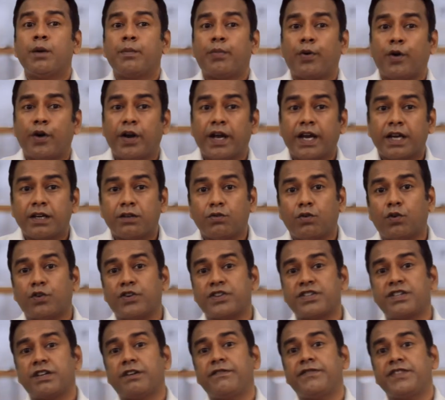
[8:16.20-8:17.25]
product or
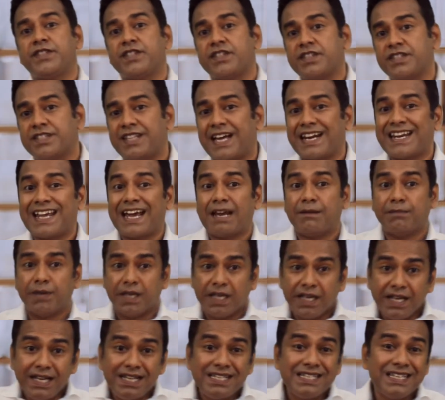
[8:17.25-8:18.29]
services that can be
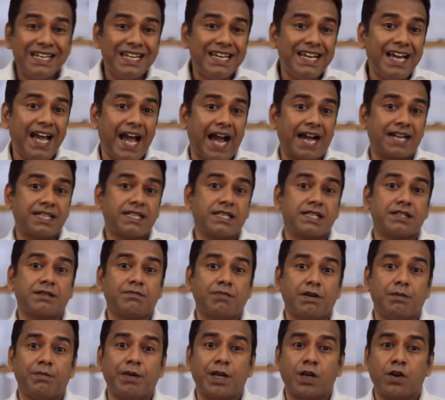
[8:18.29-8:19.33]
easily
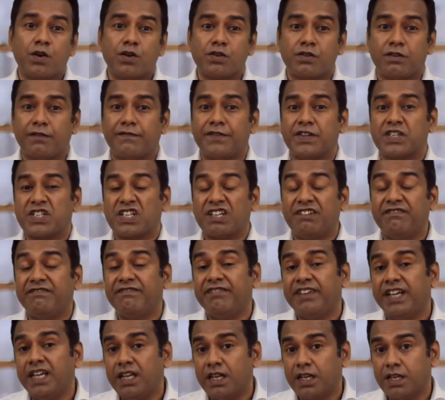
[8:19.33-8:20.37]
accessible because of its
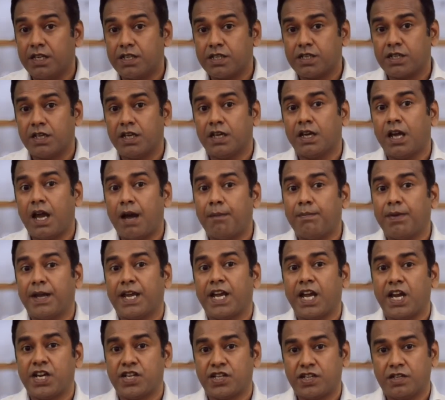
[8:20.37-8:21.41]
convenience in
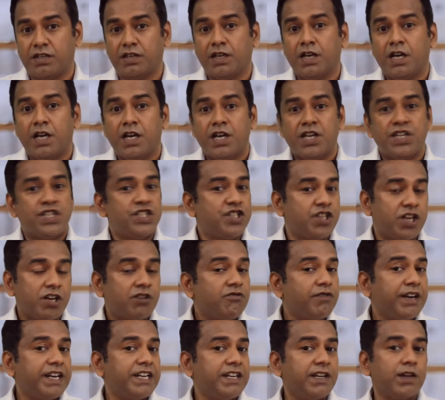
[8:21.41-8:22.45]
application,
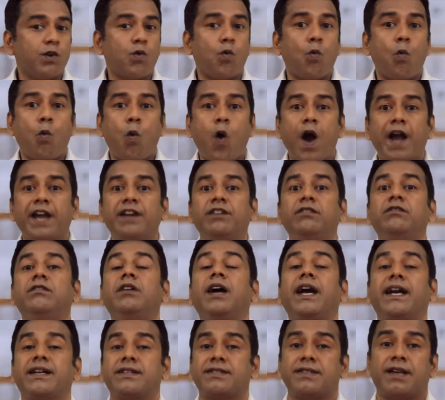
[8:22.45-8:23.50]
generating wider
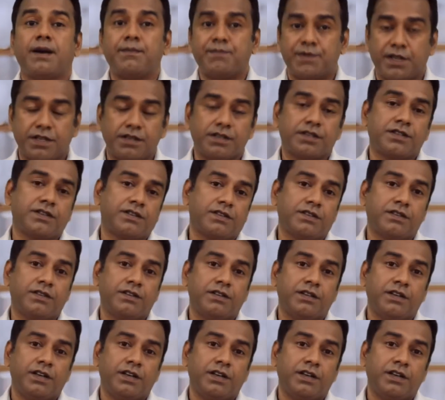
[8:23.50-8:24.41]
acceptance.